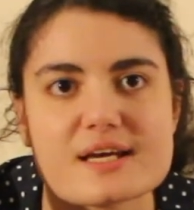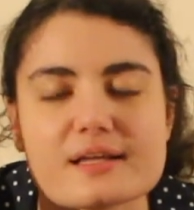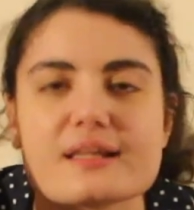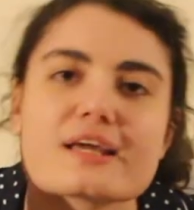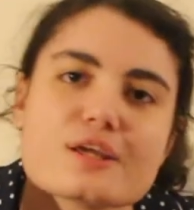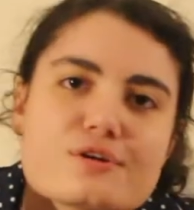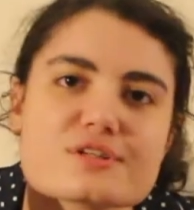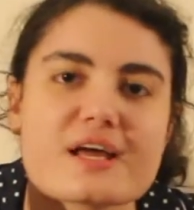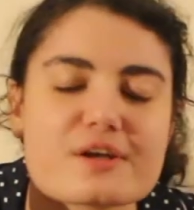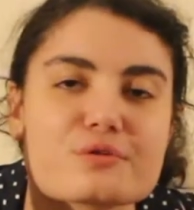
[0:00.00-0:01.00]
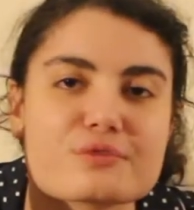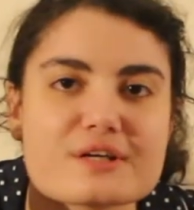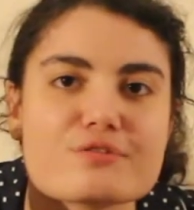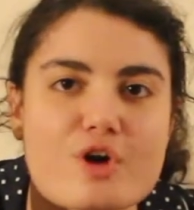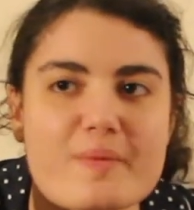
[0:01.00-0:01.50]
Like, usually I don't
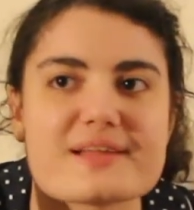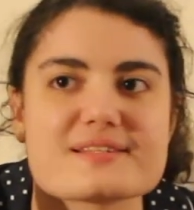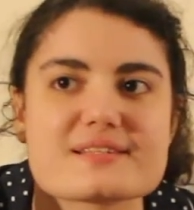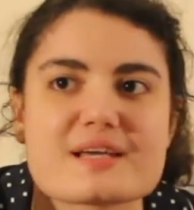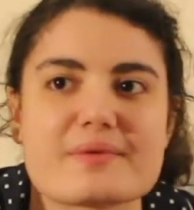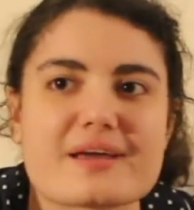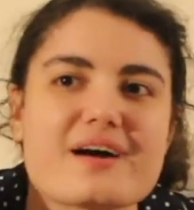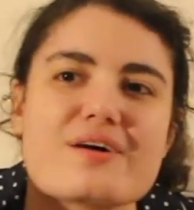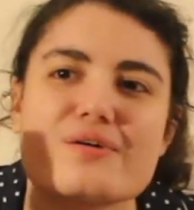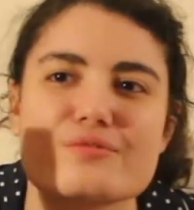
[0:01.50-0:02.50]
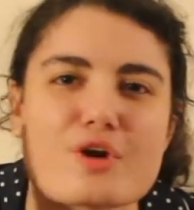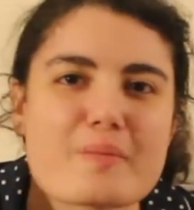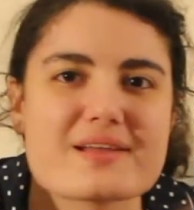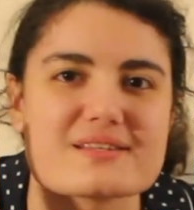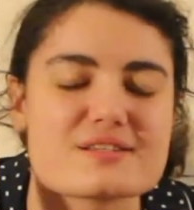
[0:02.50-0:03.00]
read romance because I'm like, oh,
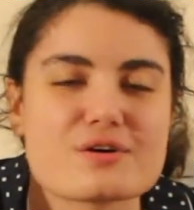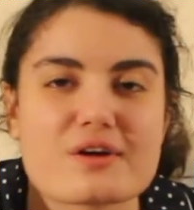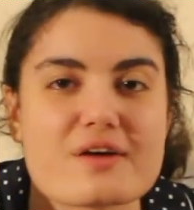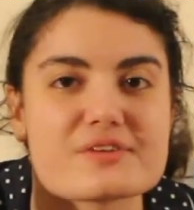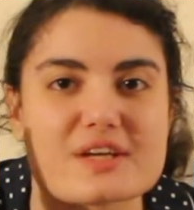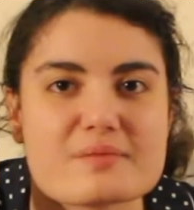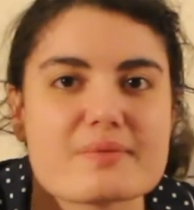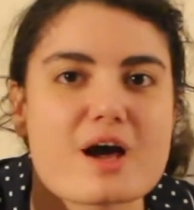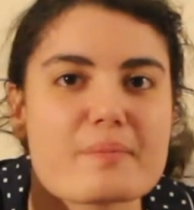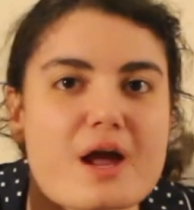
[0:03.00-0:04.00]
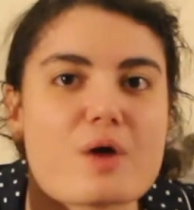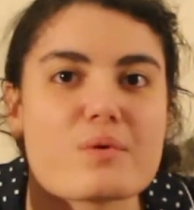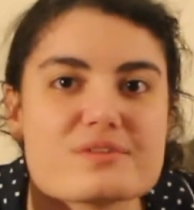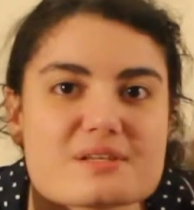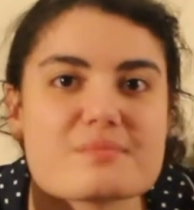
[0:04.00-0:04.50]
romances are not enough to compel me, I
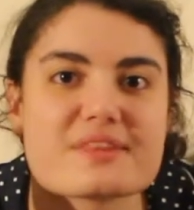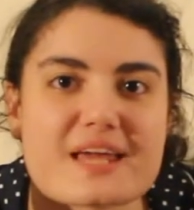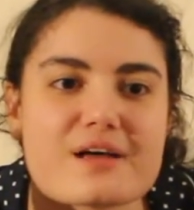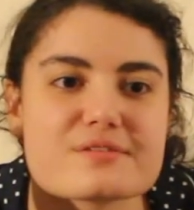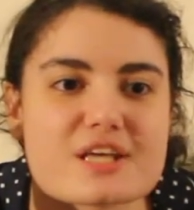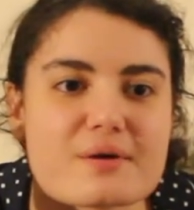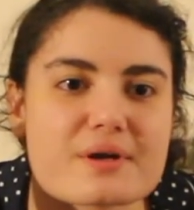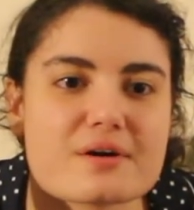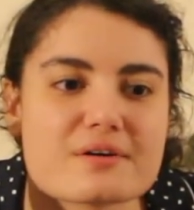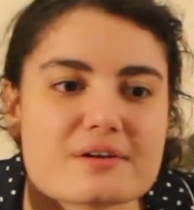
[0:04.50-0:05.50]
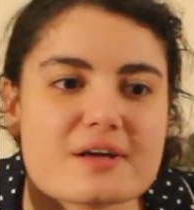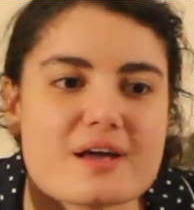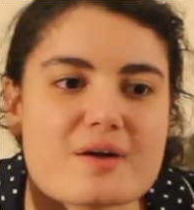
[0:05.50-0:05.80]
want something else going on.